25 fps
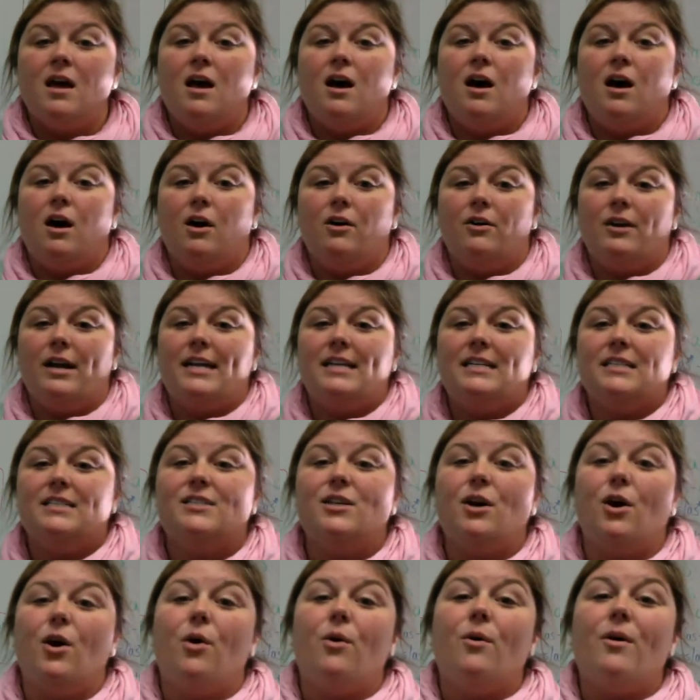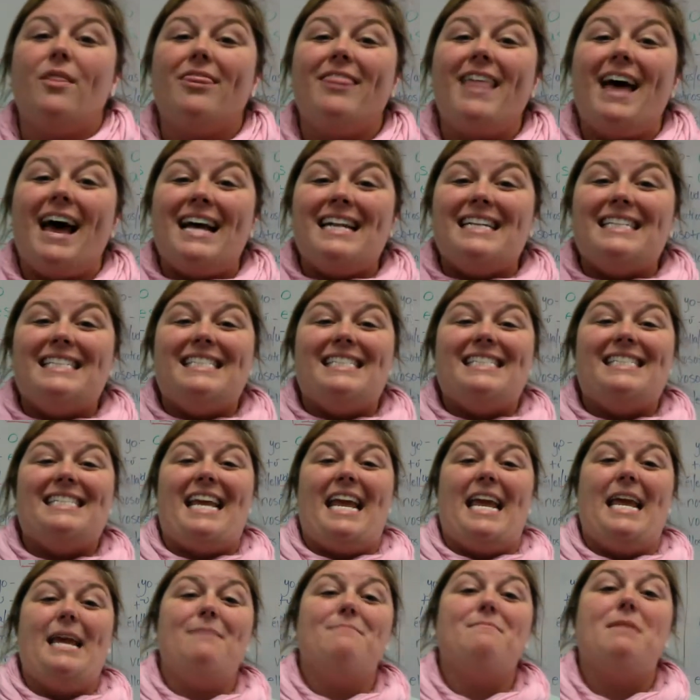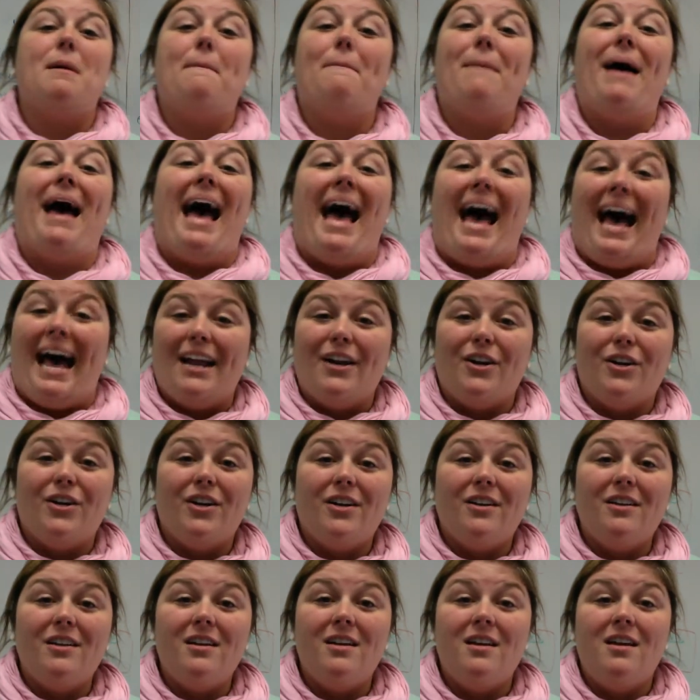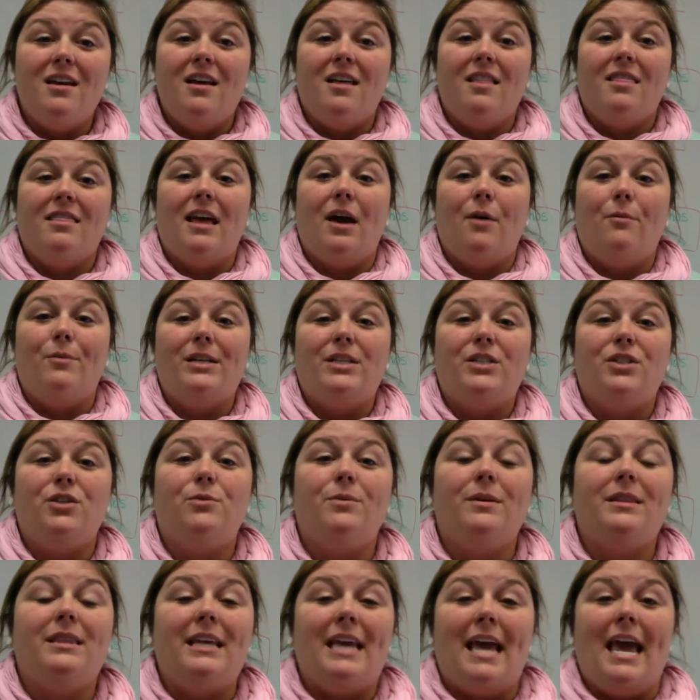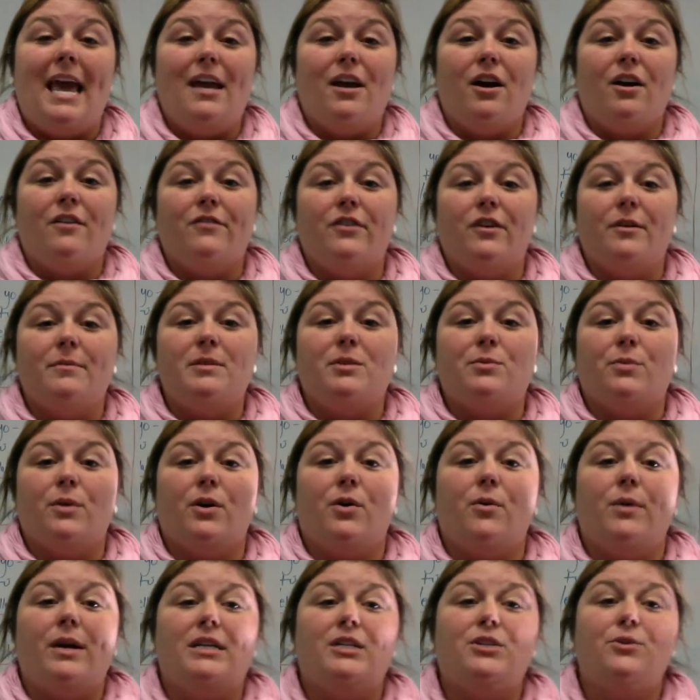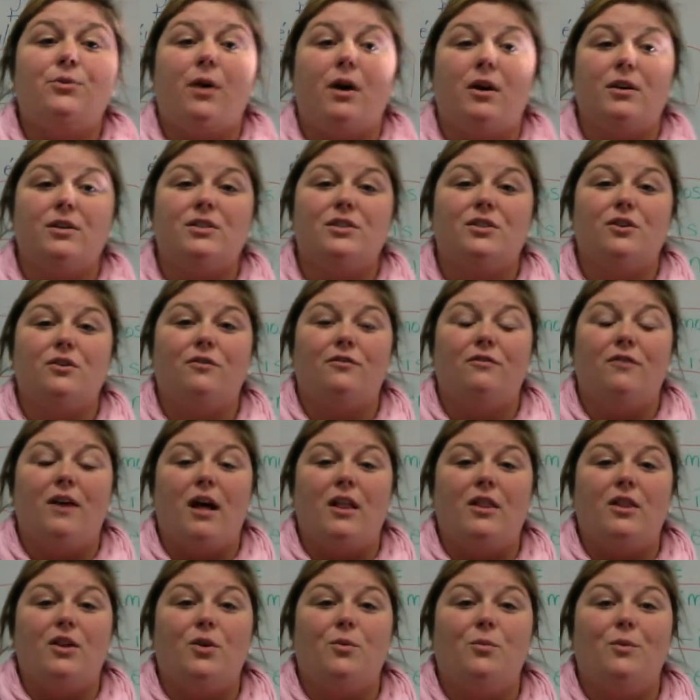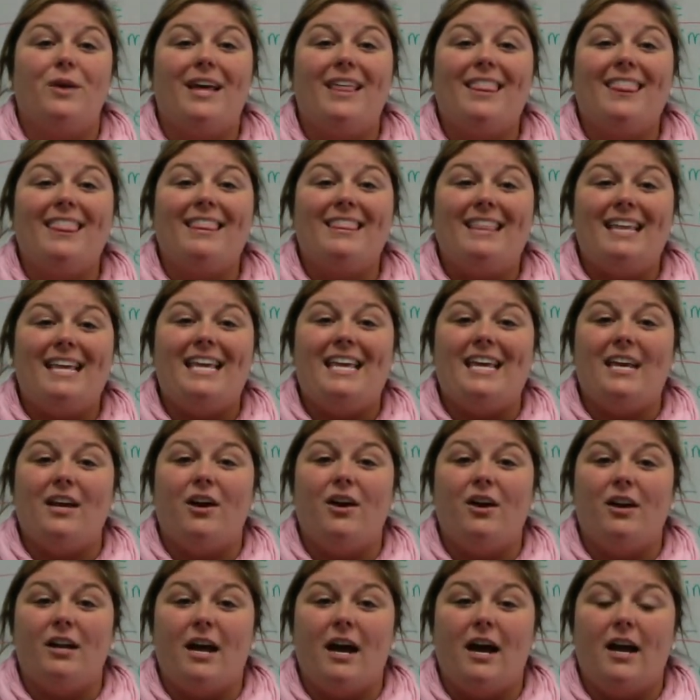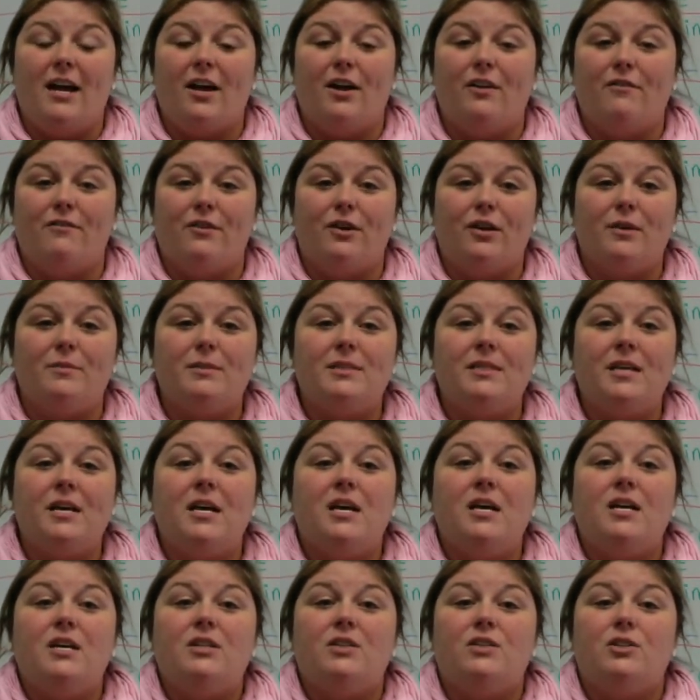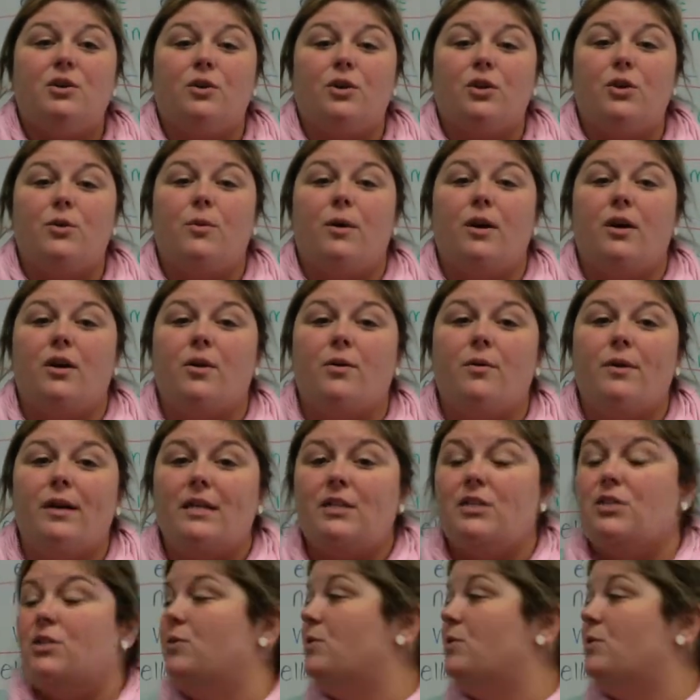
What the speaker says: All right, so that same pattern that we do with the AR verbs, we're going to also follow with the ER and IR verbs. So you are going to